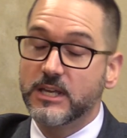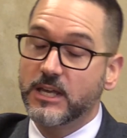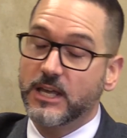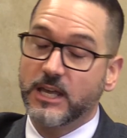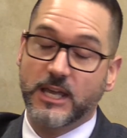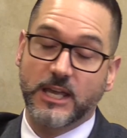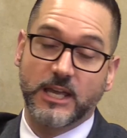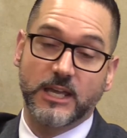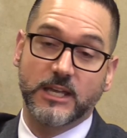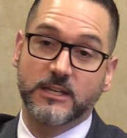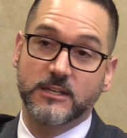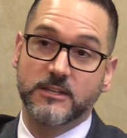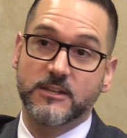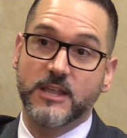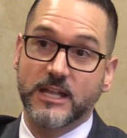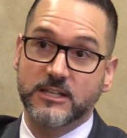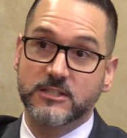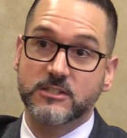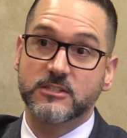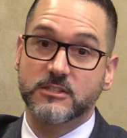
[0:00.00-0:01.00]
and
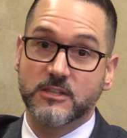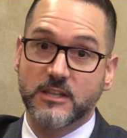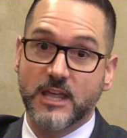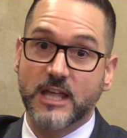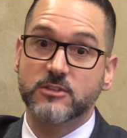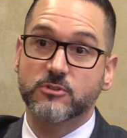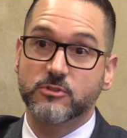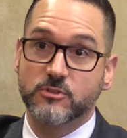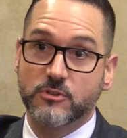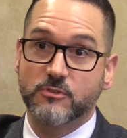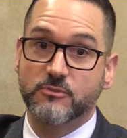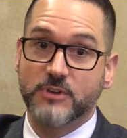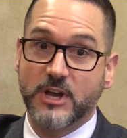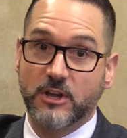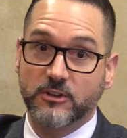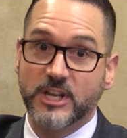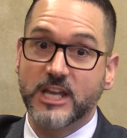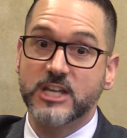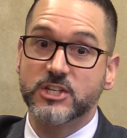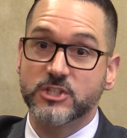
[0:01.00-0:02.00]
that's the
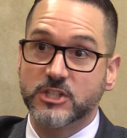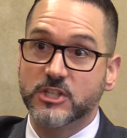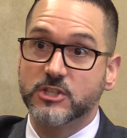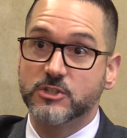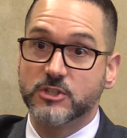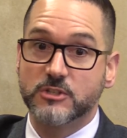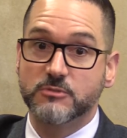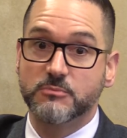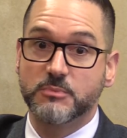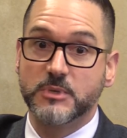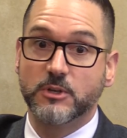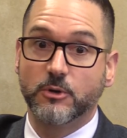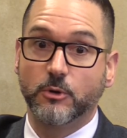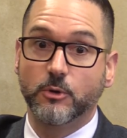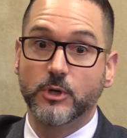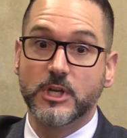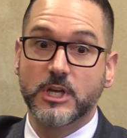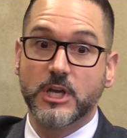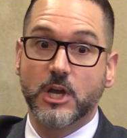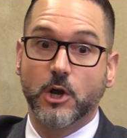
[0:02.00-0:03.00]
foundation is
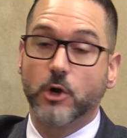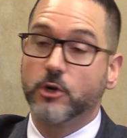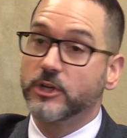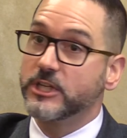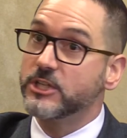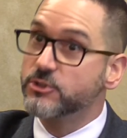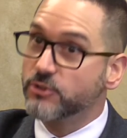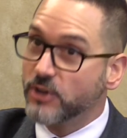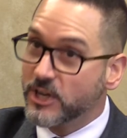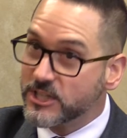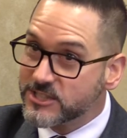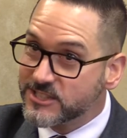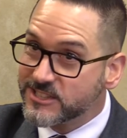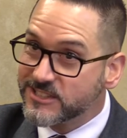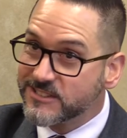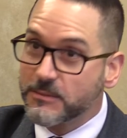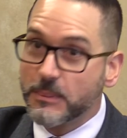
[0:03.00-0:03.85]
earning trust.